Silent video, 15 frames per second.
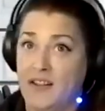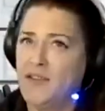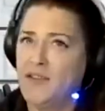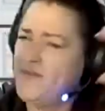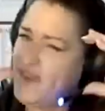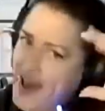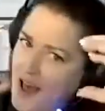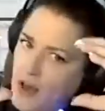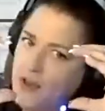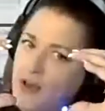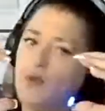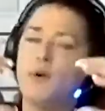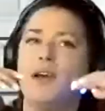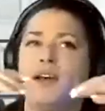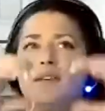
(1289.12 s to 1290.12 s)
The
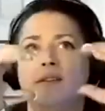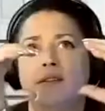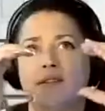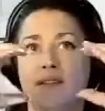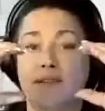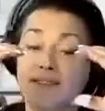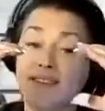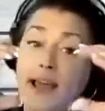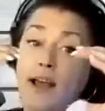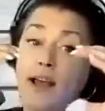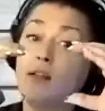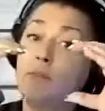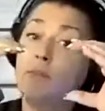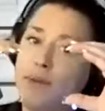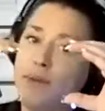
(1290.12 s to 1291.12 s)
value and the
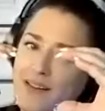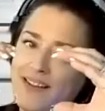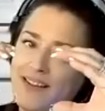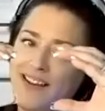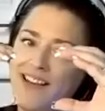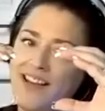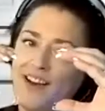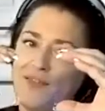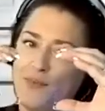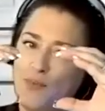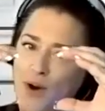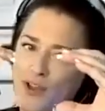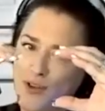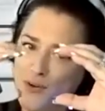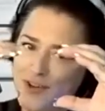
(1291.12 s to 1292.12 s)
scalability of
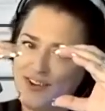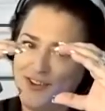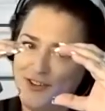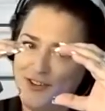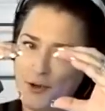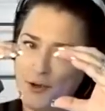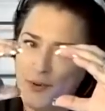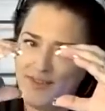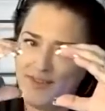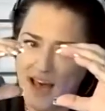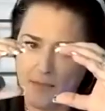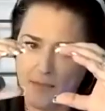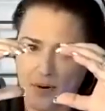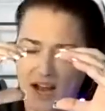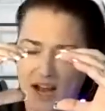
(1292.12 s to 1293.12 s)
what you can do with that